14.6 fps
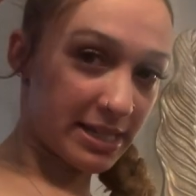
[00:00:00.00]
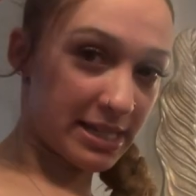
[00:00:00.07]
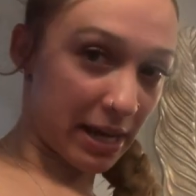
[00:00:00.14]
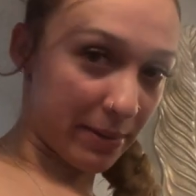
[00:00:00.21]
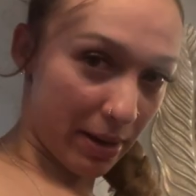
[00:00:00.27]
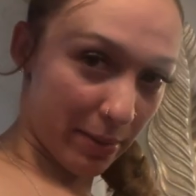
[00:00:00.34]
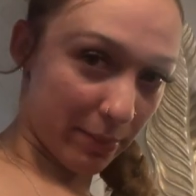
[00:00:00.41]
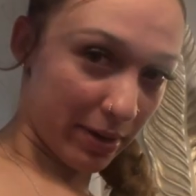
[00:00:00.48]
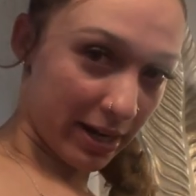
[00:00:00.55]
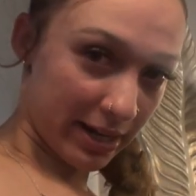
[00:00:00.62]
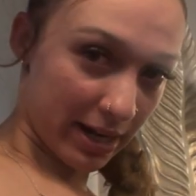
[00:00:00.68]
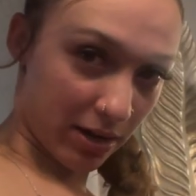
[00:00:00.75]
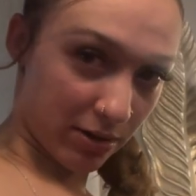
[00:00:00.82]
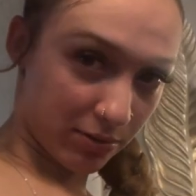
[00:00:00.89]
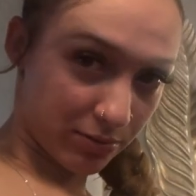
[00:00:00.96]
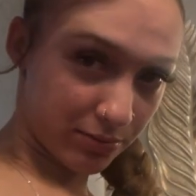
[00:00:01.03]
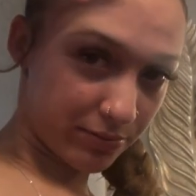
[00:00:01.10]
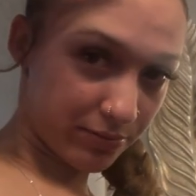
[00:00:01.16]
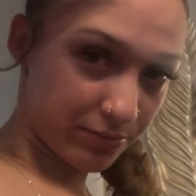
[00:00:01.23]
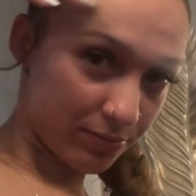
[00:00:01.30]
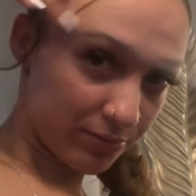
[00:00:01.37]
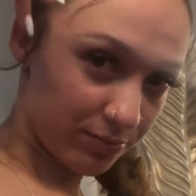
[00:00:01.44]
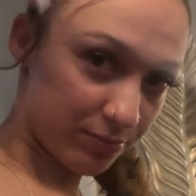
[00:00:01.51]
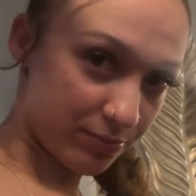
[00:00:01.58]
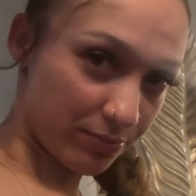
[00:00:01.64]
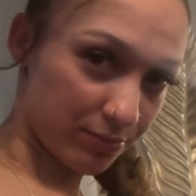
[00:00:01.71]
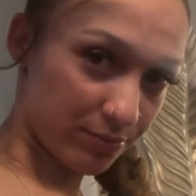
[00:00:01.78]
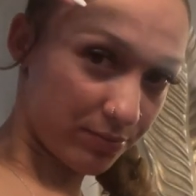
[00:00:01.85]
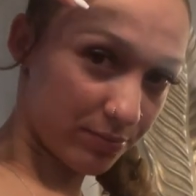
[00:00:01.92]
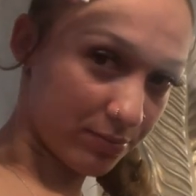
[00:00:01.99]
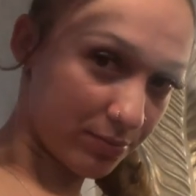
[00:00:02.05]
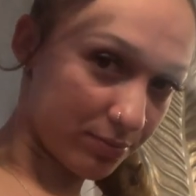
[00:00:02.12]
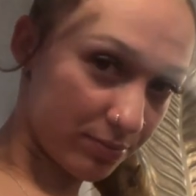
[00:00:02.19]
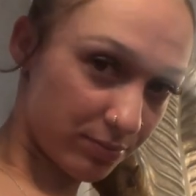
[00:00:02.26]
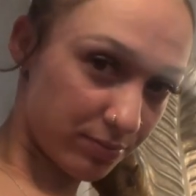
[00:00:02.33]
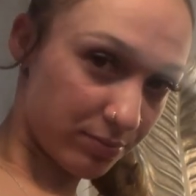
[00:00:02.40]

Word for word: take my braid out. What? So I gotta